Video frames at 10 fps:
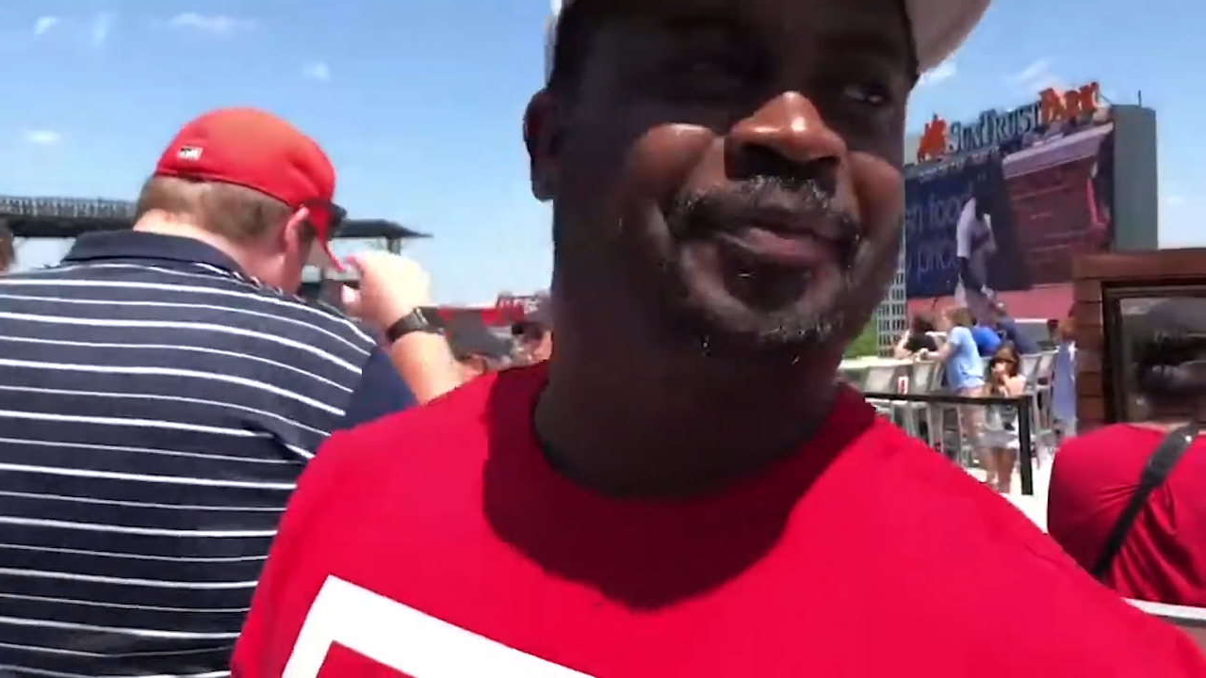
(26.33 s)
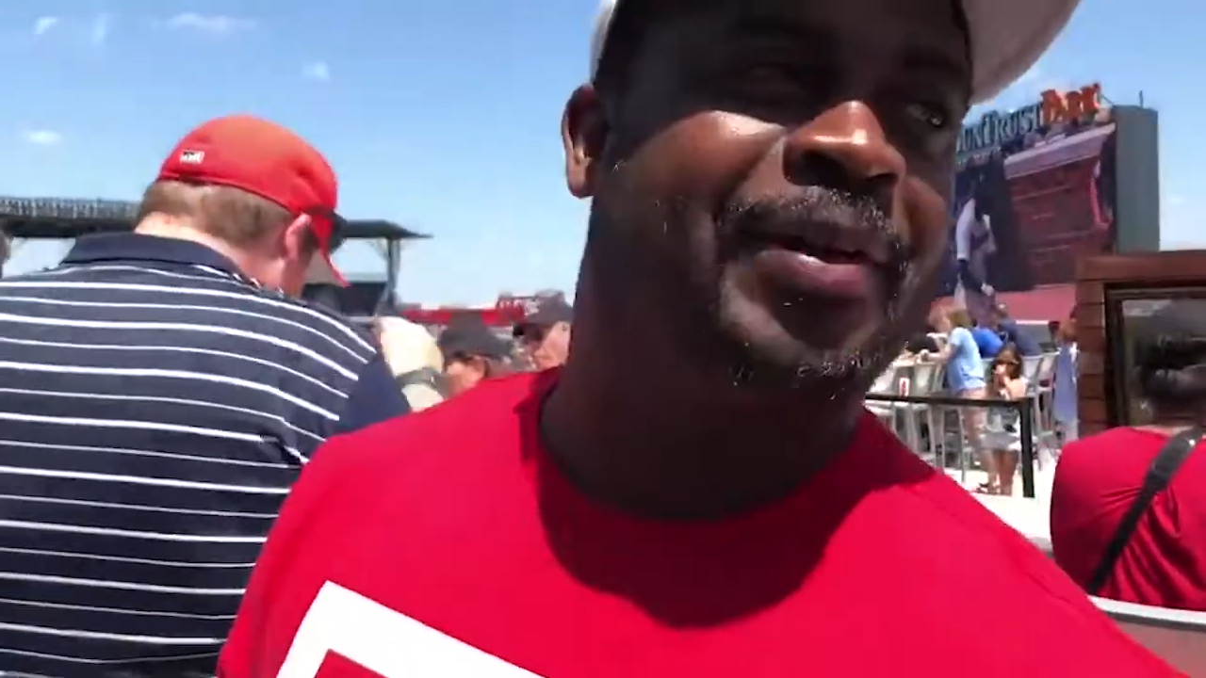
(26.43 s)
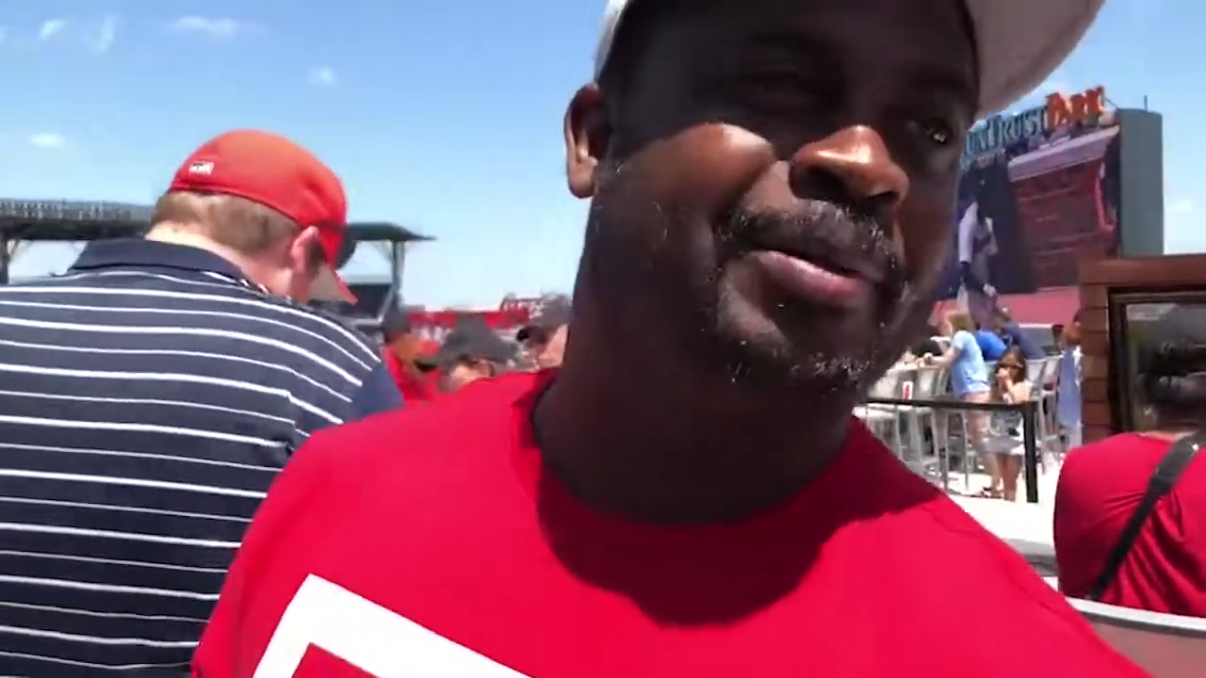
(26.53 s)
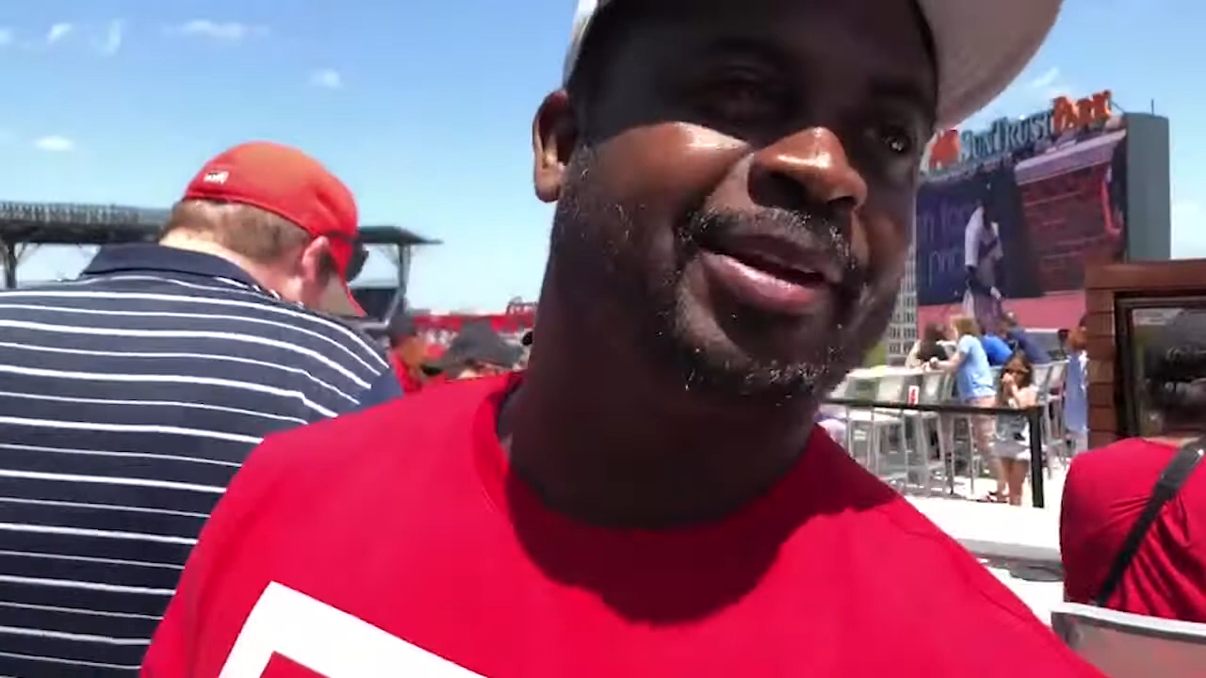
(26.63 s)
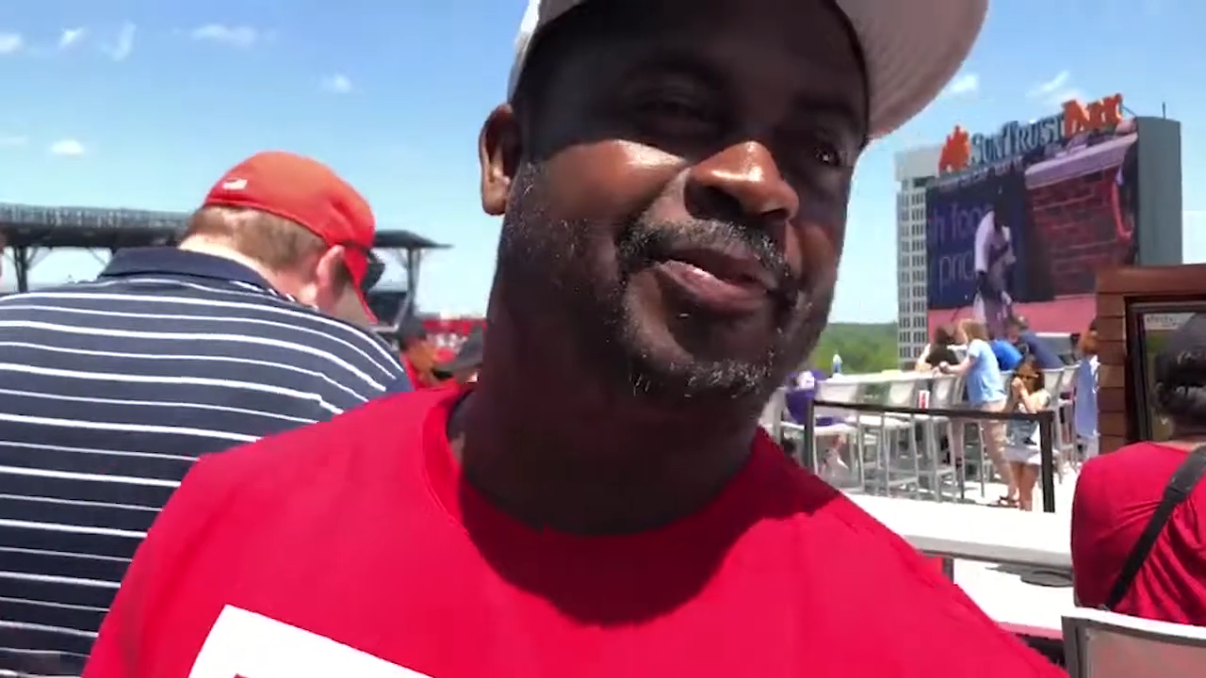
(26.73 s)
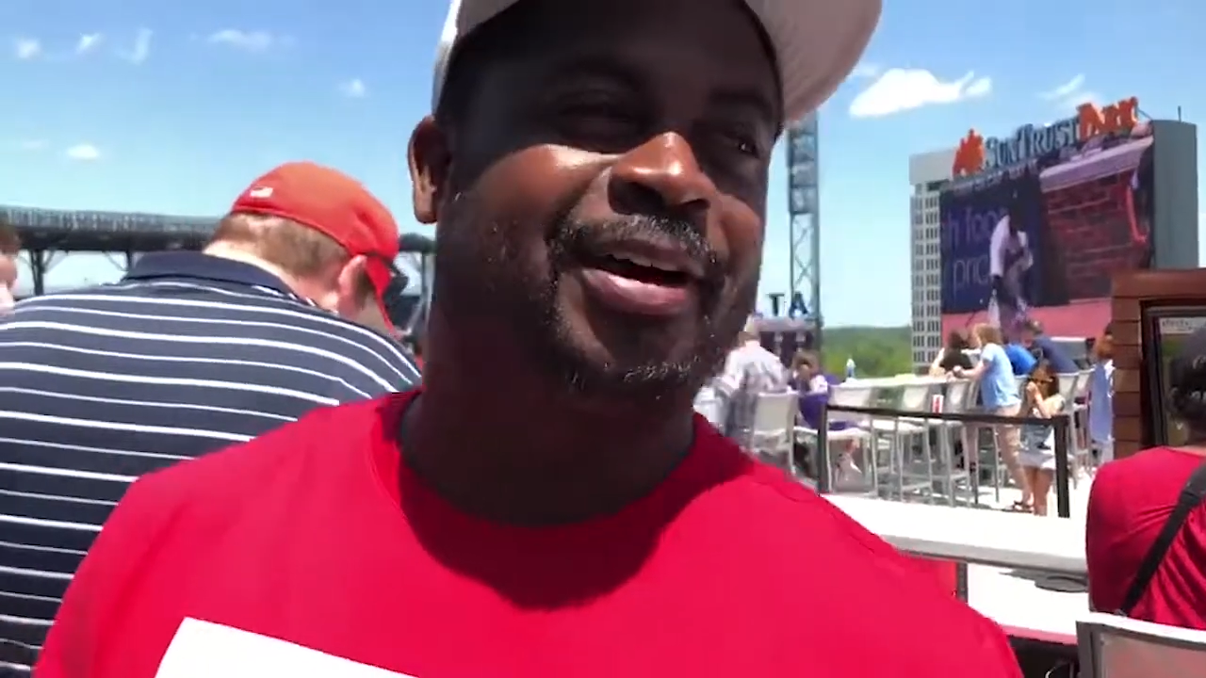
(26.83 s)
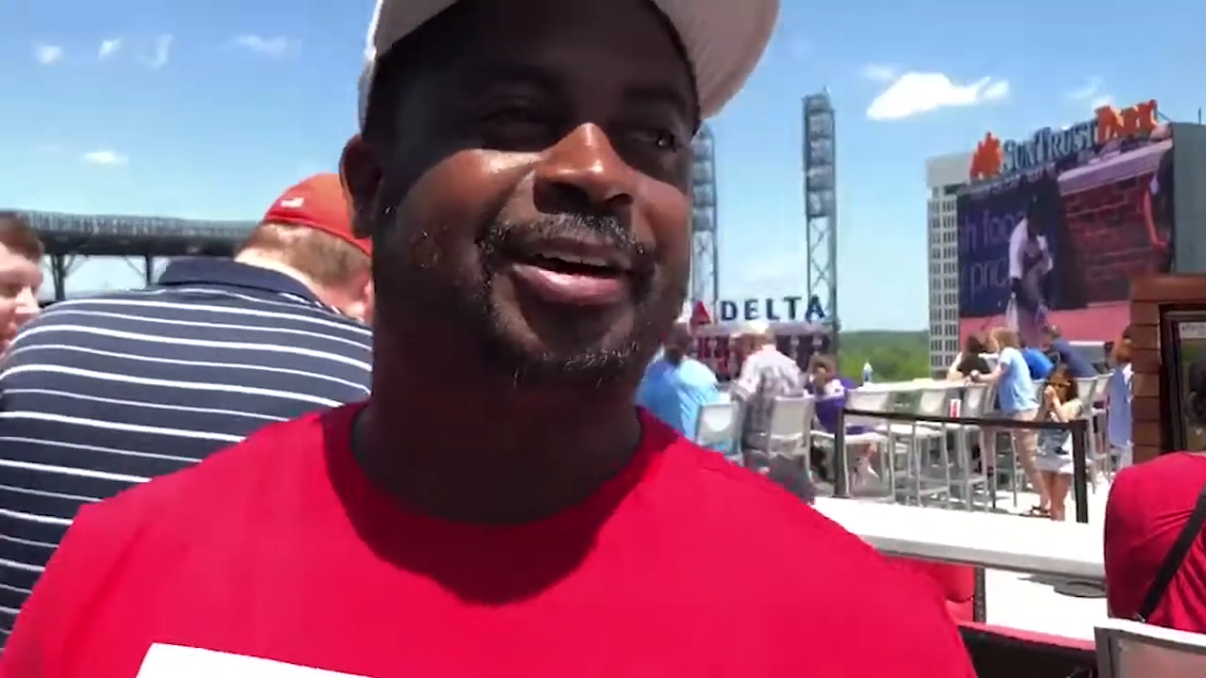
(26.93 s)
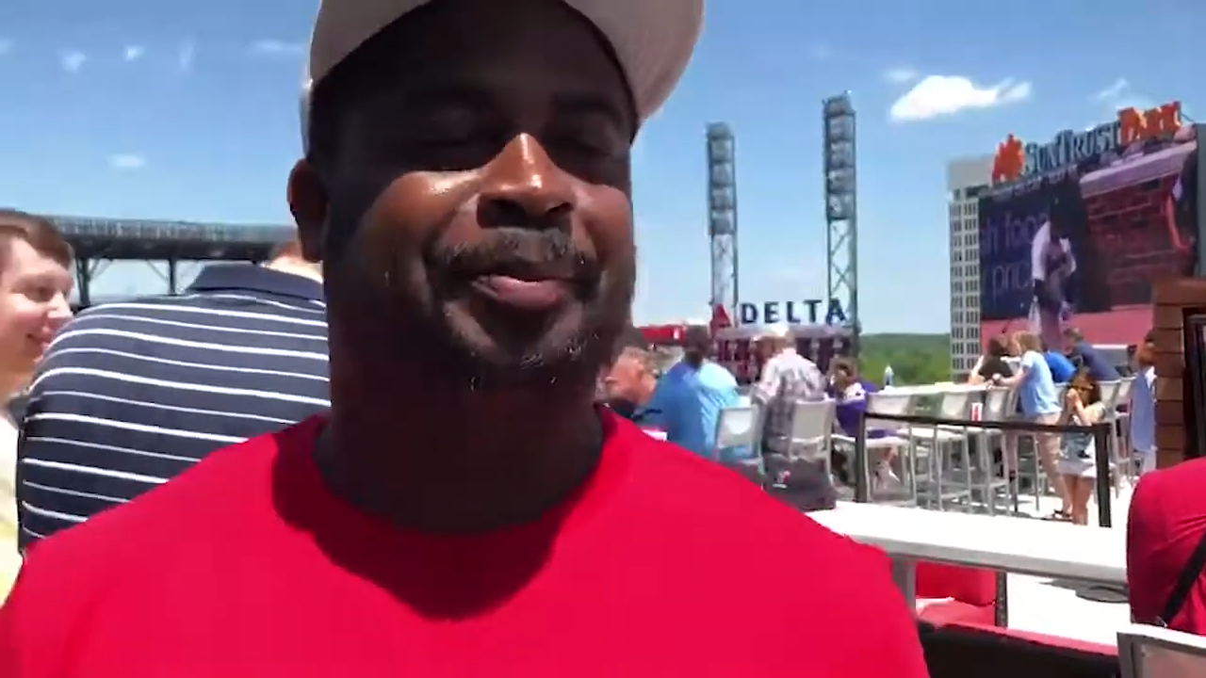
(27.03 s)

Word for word: family fun